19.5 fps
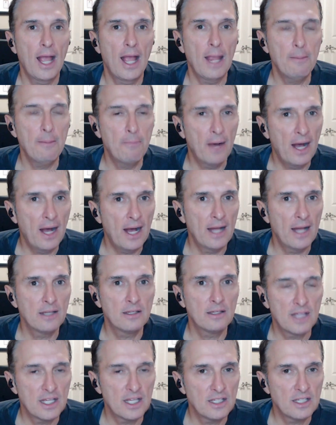a bond
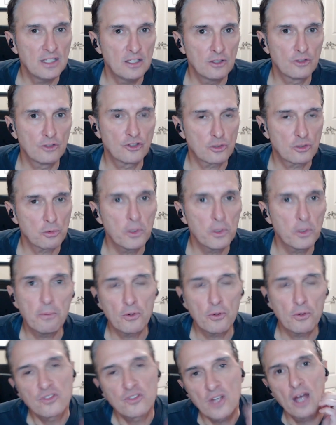that yields
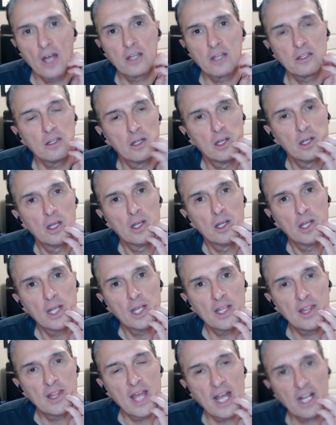3%
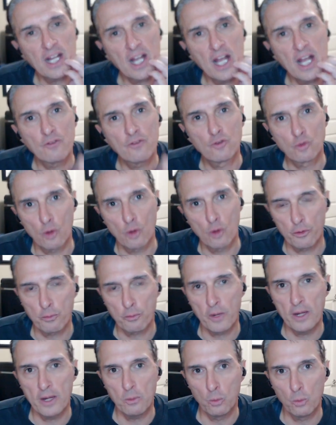in that kind of
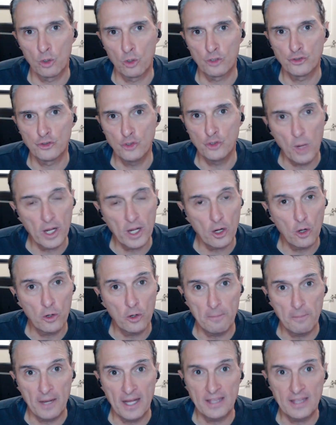growth rate world. You want to
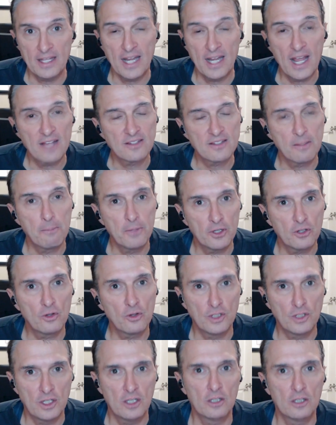own a bond that has a
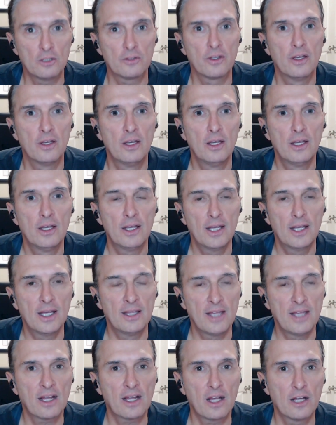bigger yield
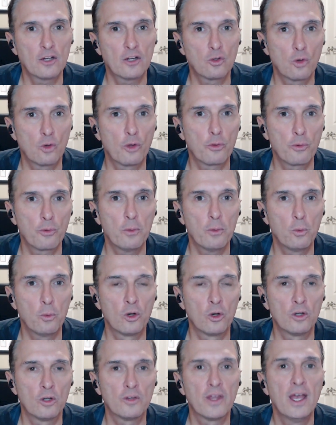in that kind of growth rate
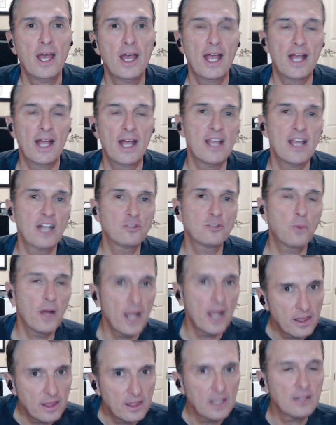world. And that's
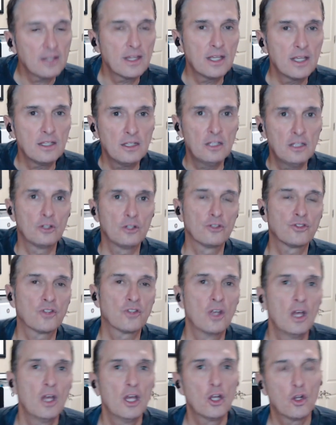why I think that
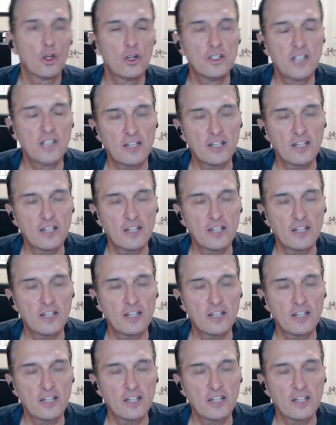yields could